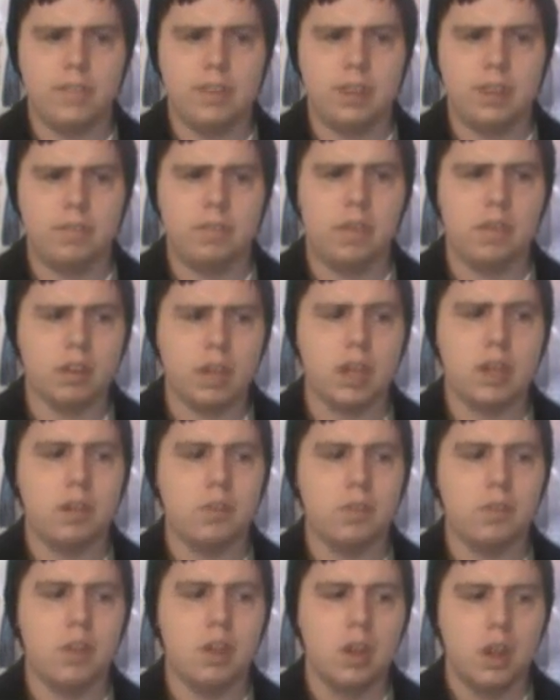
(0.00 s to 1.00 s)
he felt kind
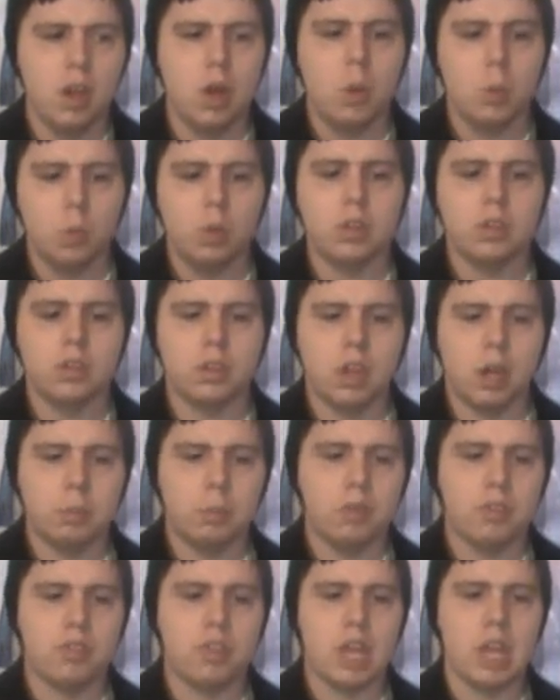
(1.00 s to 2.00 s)
of wooden
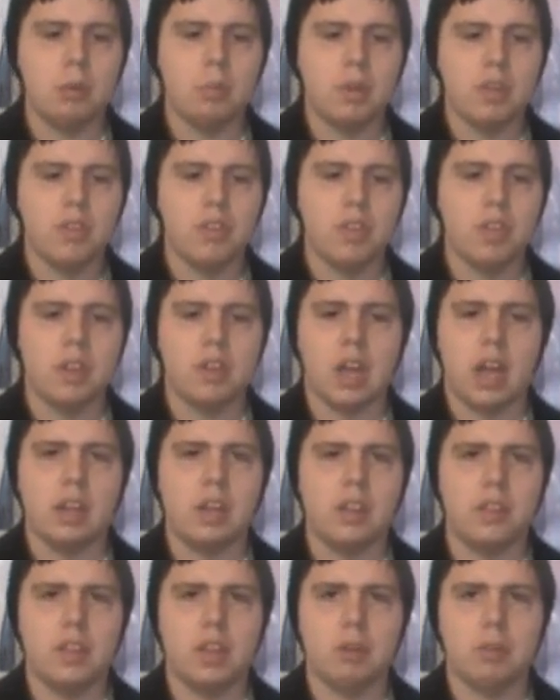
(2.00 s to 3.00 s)
almost. Kate Winslet, I
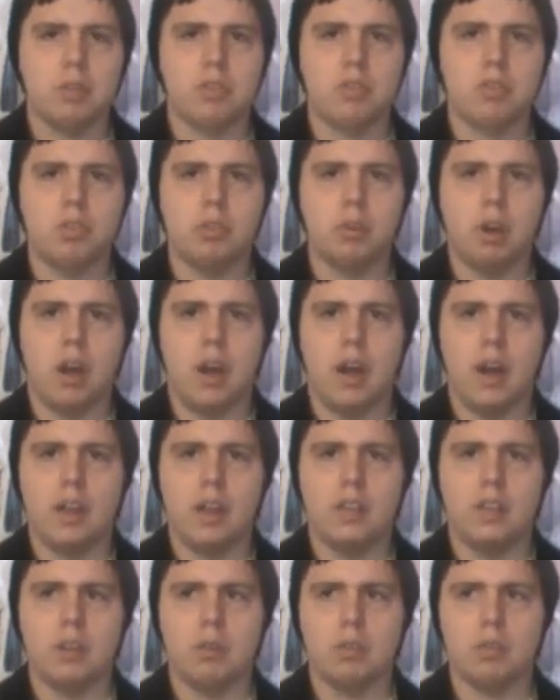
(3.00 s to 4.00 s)
didn't think was too well.
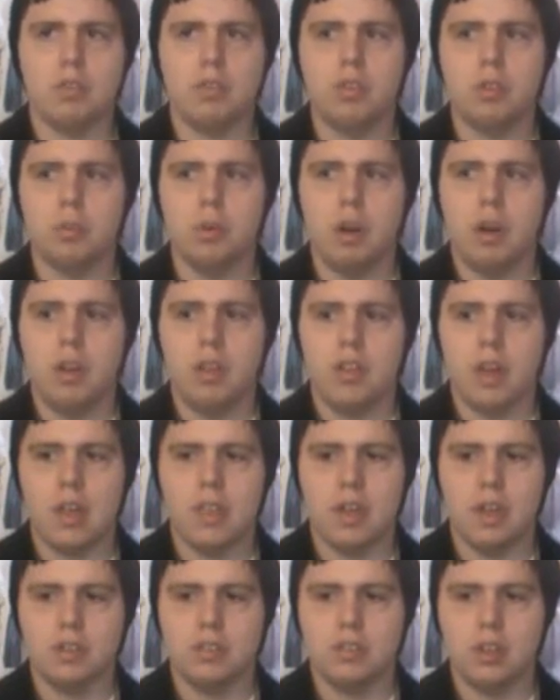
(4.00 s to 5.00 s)
I
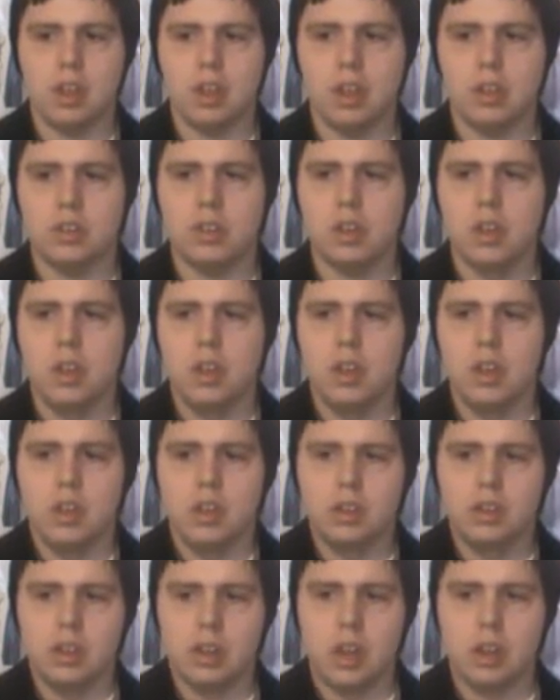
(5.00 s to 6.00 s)
thought that
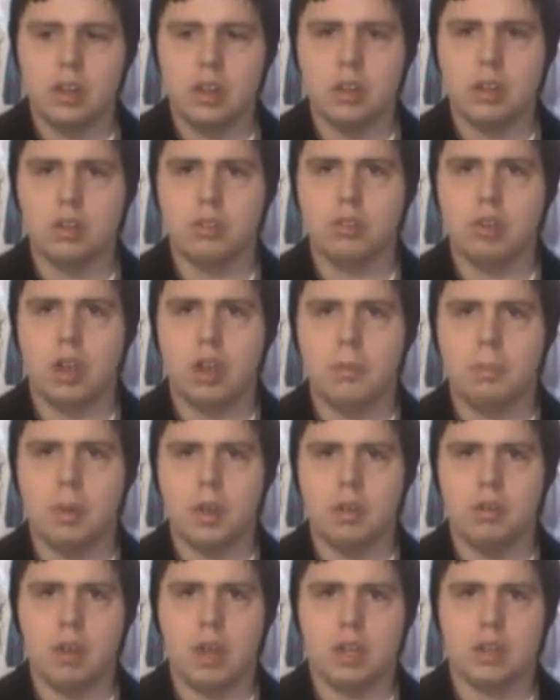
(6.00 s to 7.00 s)
they could try a
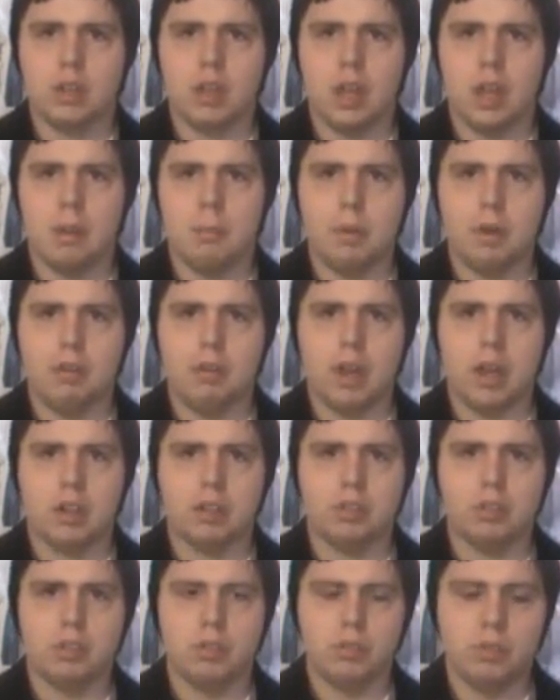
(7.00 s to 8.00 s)
better
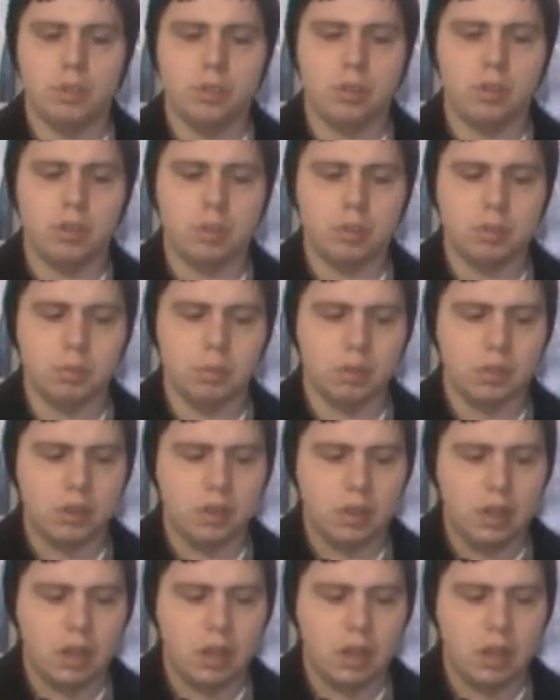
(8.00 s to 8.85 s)
actress for the role,